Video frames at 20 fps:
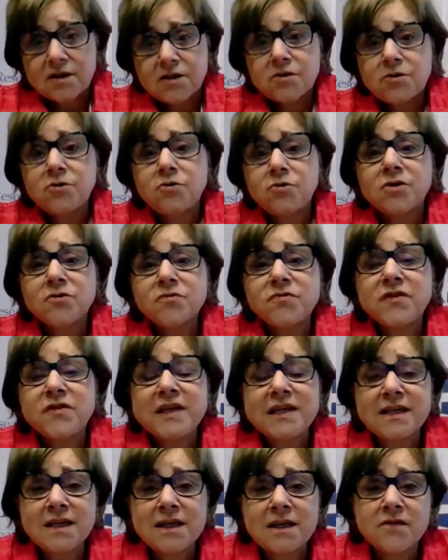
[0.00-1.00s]
you are
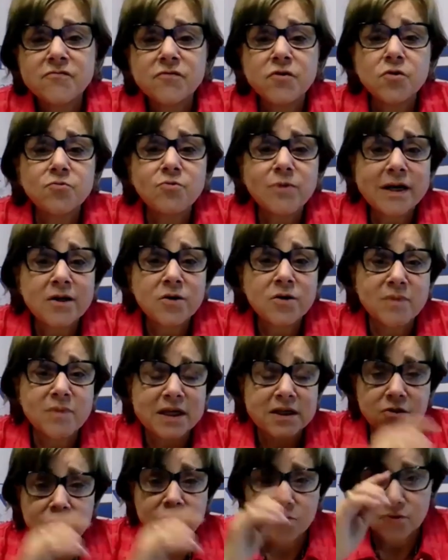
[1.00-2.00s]
thinking of your
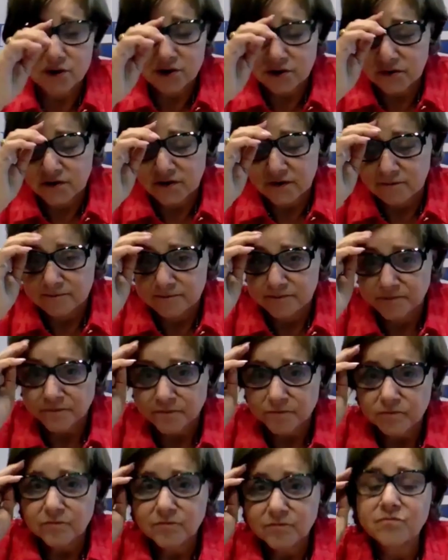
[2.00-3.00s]
recommendors.
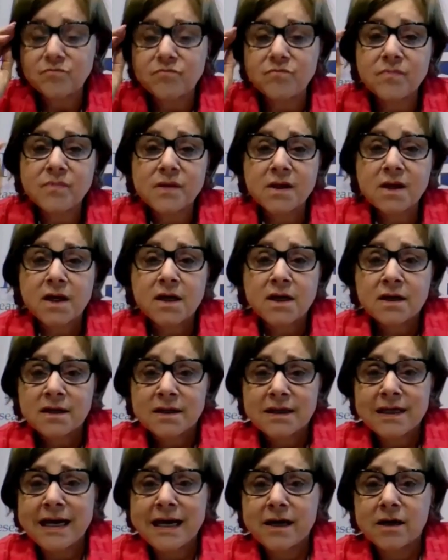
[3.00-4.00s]

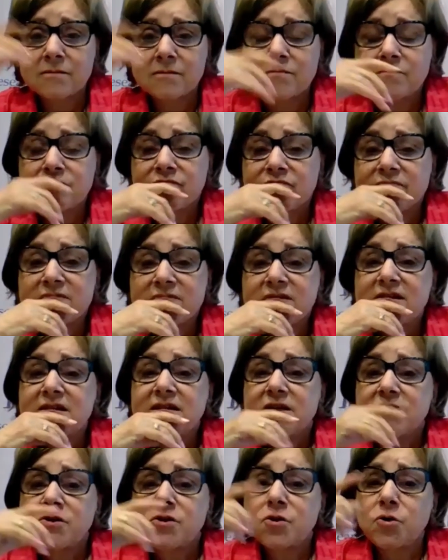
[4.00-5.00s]
Now,
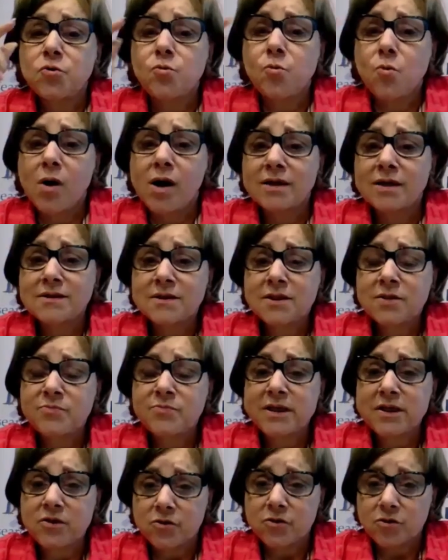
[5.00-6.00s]
you want to
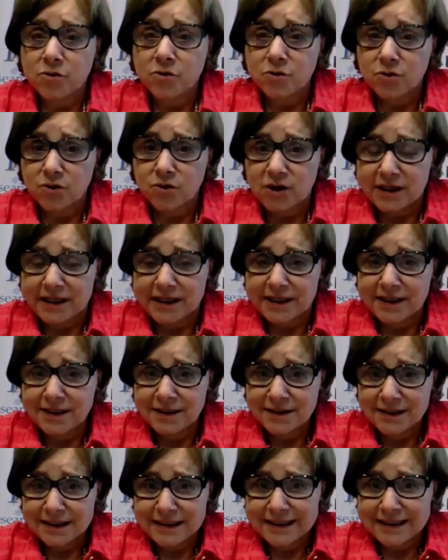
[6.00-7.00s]
be
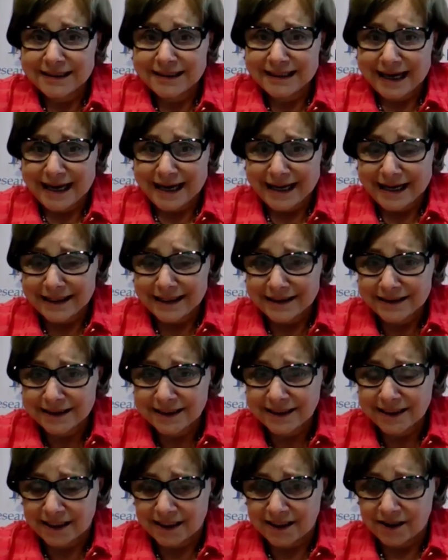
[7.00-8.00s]
early in
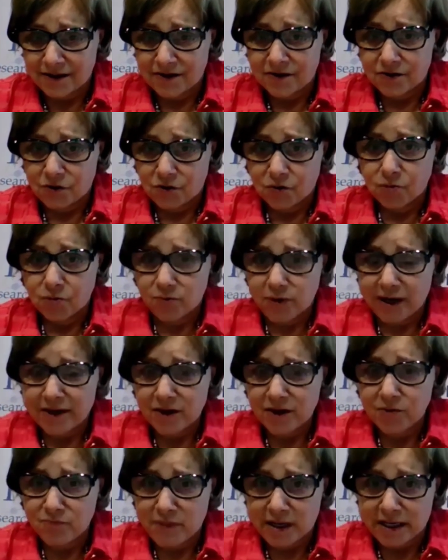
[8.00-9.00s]
asking your
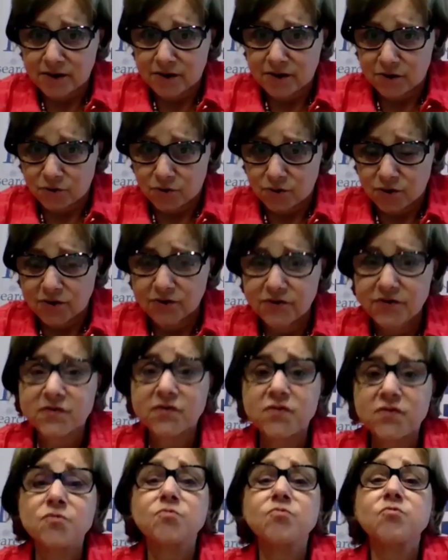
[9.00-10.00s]
recommendors
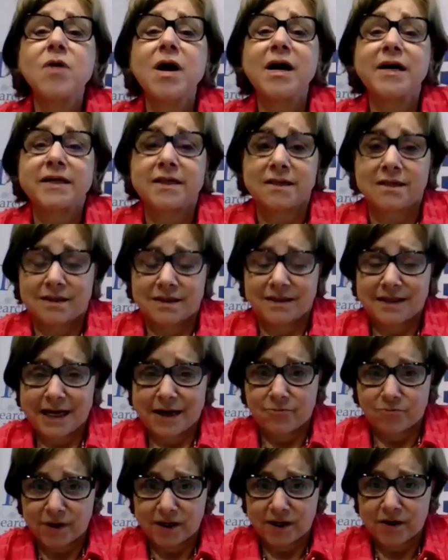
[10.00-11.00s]
to write
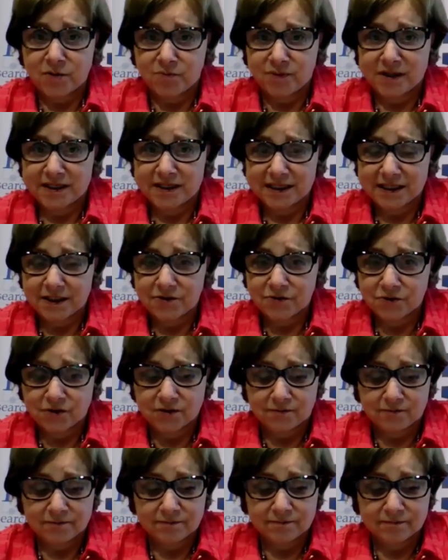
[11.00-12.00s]
that
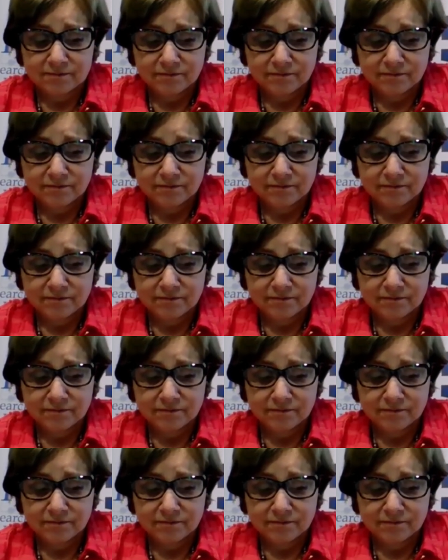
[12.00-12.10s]
recommendation.